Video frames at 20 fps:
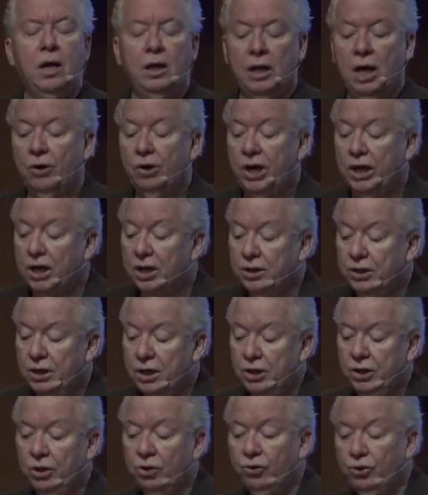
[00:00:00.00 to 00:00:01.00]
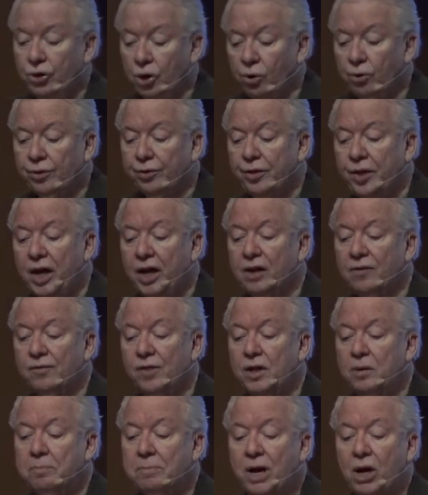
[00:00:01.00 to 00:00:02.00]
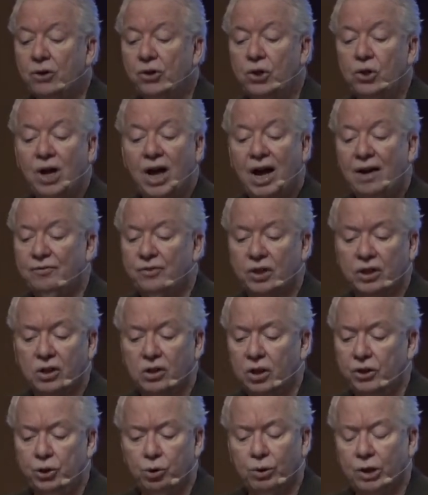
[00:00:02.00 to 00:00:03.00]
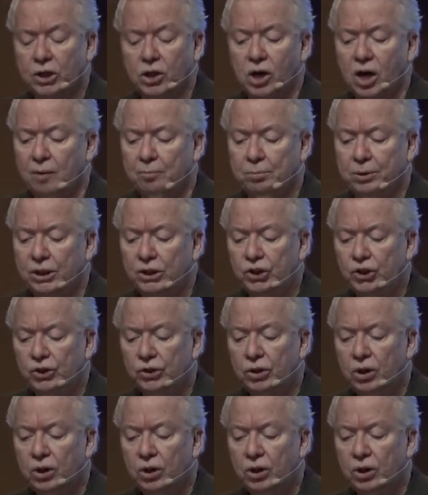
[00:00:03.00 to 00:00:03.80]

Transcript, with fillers: Now he continued, don't think of the amount you have to, to accomplish,